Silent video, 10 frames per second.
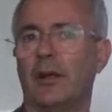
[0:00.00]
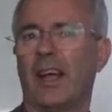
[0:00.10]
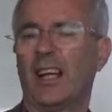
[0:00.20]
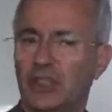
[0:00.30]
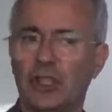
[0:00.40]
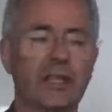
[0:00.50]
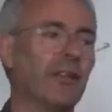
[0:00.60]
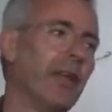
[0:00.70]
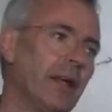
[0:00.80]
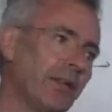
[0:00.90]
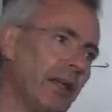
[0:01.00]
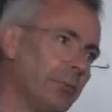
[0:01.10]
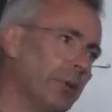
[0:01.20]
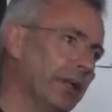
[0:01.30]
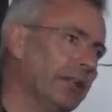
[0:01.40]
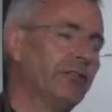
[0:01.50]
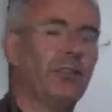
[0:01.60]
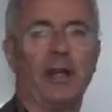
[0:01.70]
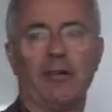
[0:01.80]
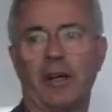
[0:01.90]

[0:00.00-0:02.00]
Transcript: actually their belief or their